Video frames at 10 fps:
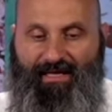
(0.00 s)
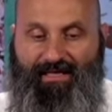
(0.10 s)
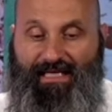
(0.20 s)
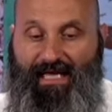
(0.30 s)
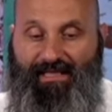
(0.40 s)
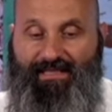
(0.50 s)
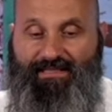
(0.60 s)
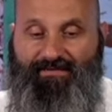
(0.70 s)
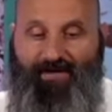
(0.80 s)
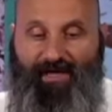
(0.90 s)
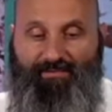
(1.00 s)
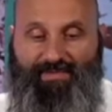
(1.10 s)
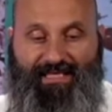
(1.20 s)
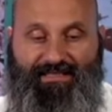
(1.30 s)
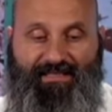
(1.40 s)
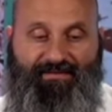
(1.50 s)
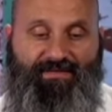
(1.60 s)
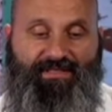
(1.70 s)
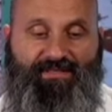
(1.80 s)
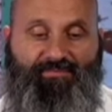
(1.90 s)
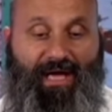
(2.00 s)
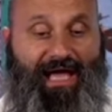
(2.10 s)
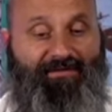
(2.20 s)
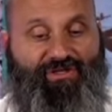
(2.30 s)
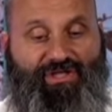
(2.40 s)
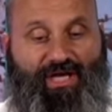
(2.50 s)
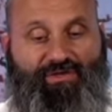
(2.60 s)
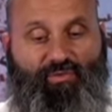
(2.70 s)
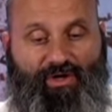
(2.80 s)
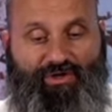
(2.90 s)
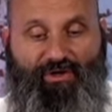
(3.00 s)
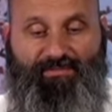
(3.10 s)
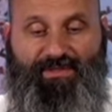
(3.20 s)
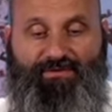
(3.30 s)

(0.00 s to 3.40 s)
Natalie develops and delivers behaviour change workshops and